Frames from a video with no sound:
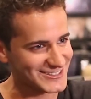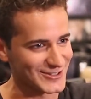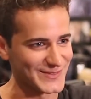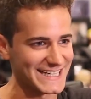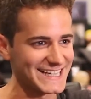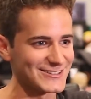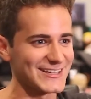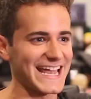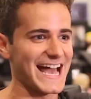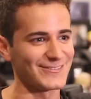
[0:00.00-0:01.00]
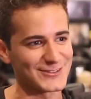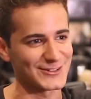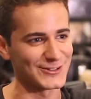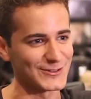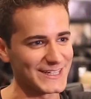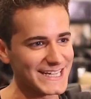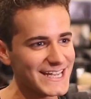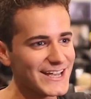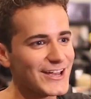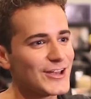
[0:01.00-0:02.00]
So immediately I was like, absolutely.